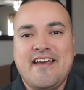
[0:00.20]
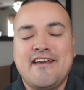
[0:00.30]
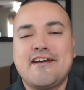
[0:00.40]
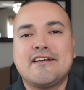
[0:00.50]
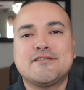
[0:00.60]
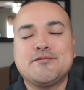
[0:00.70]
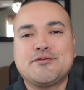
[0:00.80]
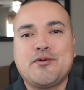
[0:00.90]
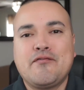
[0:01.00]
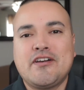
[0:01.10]
Hey guys,
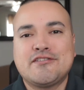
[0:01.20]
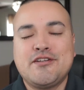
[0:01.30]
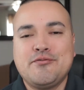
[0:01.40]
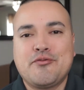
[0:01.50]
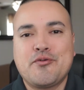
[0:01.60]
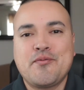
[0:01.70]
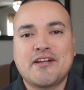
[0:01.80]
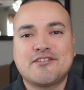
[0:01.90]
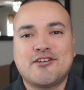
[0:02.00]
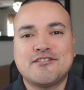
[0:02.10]
Luis Cuevas here with
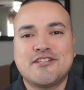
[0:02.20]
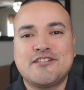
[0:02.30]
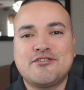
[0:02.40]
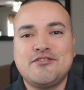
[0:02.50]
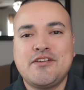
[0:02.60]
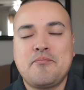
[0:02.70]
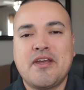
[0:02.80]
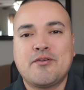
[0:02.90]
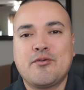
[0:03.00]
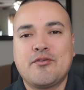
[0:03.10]
Remax Cross Country and
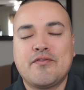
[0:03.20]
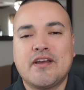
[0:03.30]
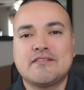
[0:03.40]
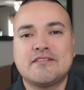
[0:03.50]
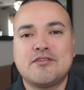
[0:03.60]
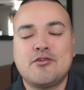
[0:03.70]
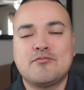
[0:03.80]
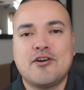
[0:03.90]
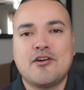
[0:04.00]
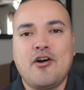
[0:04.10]

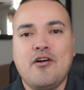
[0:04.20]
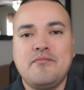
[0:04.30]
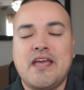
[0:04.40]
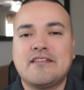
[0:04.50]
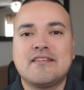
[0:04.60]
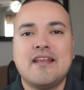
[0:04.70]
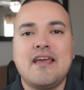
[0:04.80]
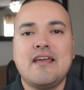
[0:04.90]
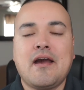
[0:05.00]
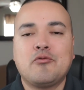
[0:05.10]
MakeNorthTexasHome.com, and
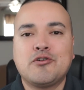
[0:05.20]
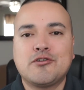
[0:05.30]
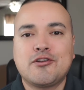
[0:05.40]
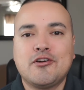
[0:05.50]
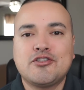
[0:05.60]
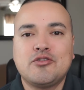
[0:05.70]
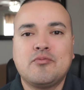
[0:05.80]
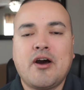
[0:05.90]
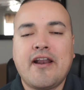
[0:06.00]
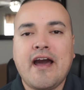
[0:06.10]
today I wanted to talk to you
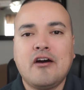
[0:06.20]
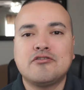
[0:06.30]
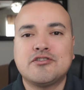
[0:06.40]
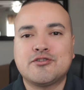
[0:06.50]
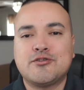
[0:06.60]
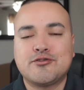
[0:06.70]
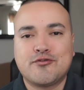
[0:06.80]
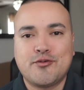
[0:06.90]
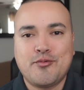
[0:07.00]
about how to search for a